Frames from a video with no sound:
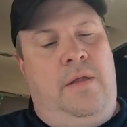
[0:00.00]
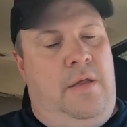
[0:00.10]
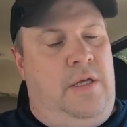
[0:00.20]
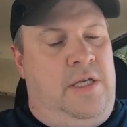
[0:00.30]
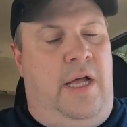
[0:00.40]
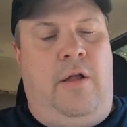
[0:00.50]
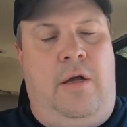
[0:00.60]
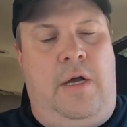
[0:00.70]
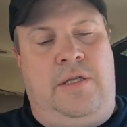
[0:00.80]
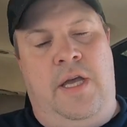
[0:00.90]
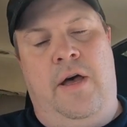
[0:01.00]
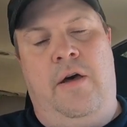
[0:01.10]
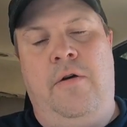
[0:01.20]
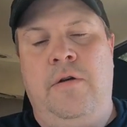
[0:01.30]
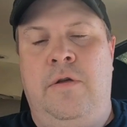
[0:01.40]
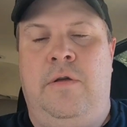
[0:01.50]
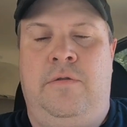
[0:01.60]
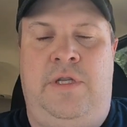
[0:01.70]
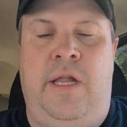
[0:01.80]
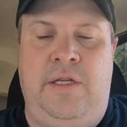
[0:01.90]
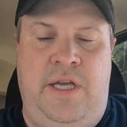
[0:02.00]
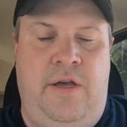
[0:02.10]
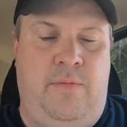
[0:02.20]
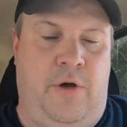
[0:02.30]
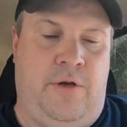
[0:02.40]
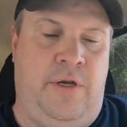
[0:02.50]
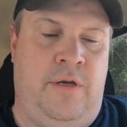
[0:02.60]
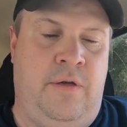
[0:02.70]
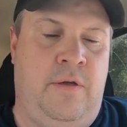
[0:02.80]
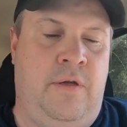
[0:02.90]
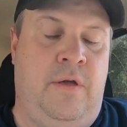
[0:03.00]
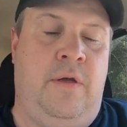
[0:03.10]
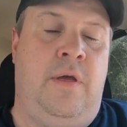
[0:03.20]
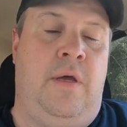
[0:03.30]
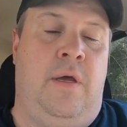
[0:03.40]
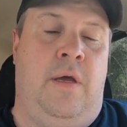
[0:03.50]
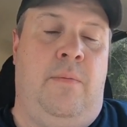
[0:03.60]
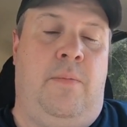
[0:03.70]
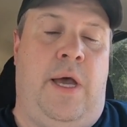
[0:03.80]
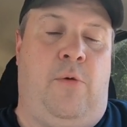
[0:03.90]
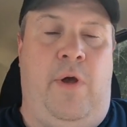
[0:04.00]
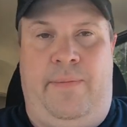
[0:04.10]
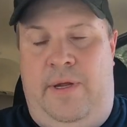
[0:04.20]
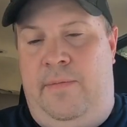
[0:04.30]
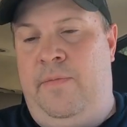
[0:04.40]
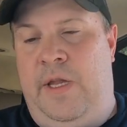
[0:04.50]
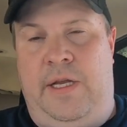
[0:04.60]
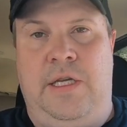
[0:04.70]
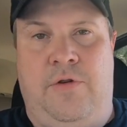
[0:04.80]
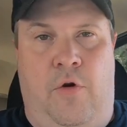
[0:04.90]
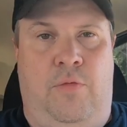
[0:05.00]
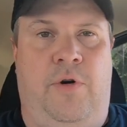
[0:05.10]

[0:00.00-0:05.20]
The Tell a Tale book by Whitman. Now, these are old